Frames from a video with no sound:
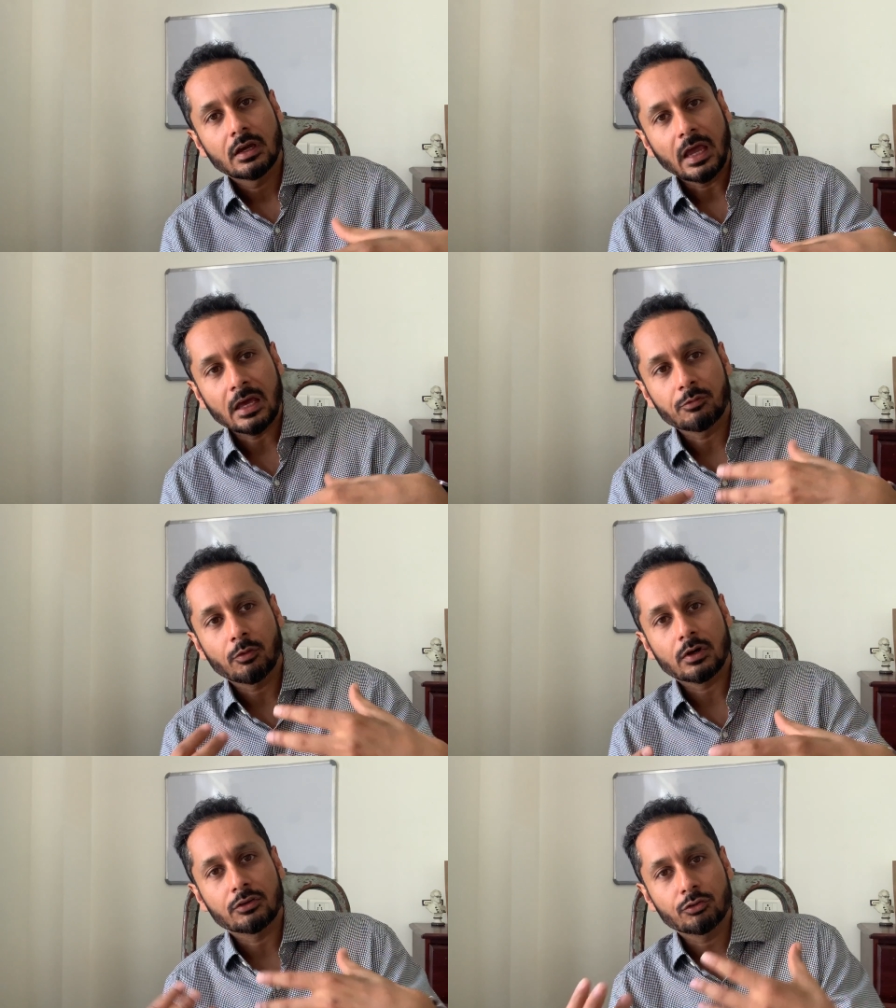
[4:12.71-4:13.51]
and
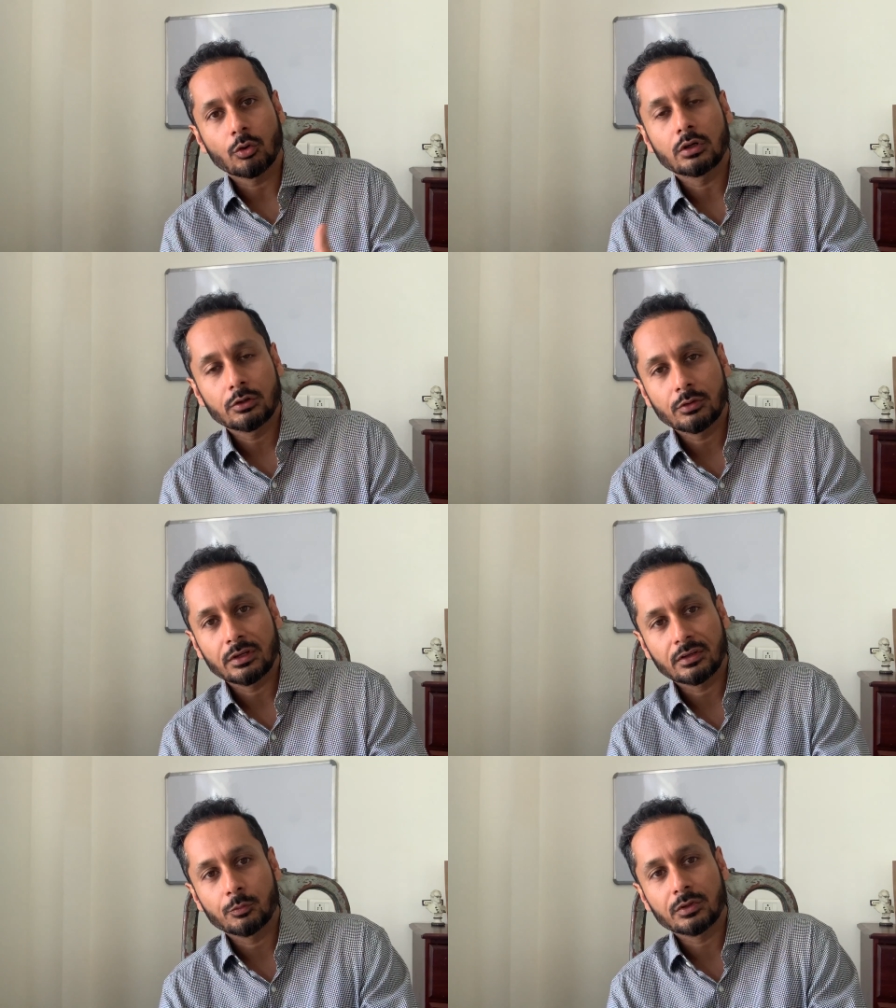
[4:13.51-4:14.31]
for a short
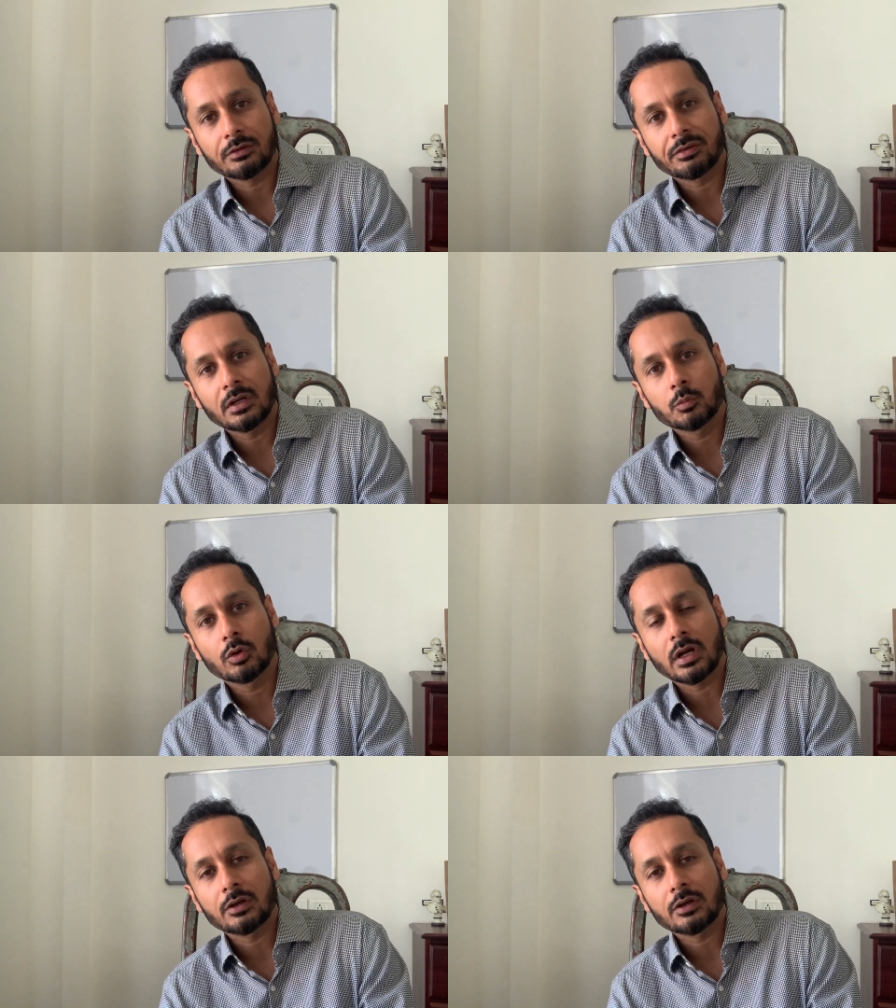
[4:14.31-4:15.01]
duration, which I find more